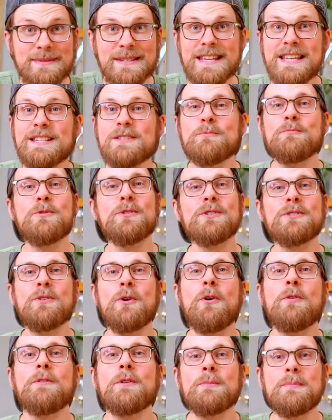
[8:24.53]
is worth
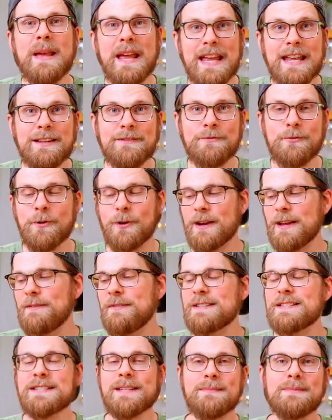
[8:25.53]
overpaying for if
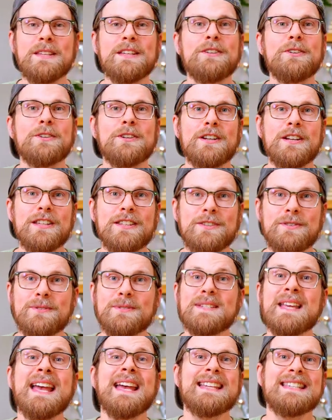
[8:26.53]
it's something you're gonna
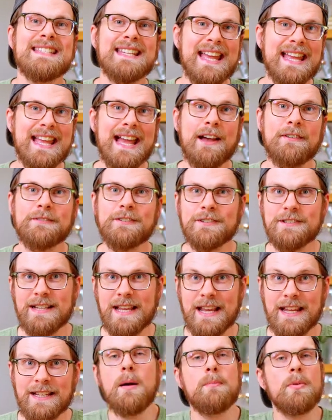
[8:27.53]
use day after
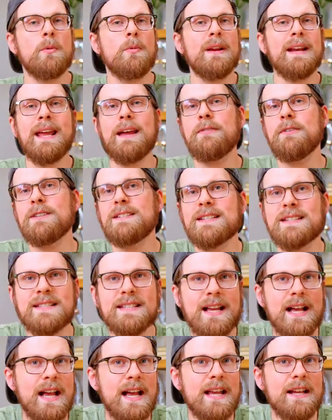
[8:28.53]
day. But whatever
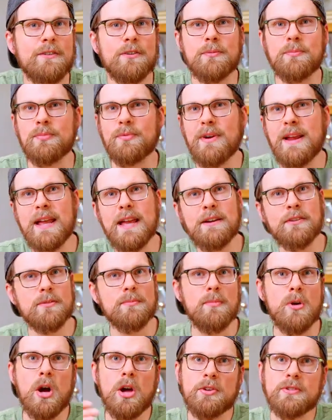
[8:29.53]
design or brand or
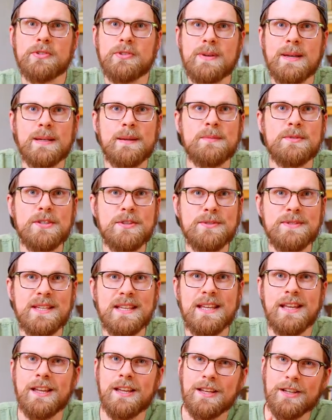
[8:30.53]
model you end up
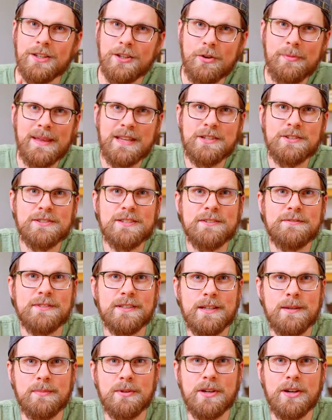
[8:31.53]
choosing, go make yourself a
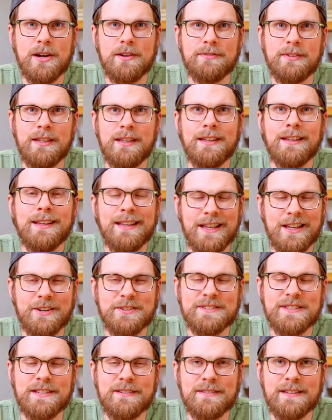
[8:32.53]
cup of coffee, and
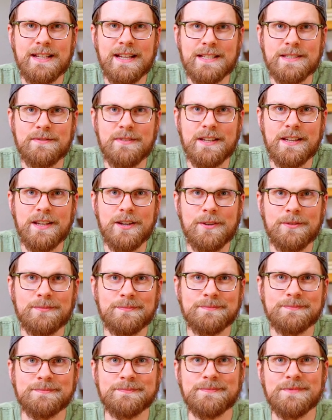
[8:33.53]
I'll see you in the next video.
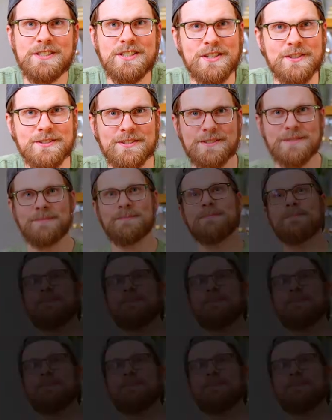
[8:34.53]
Cheers.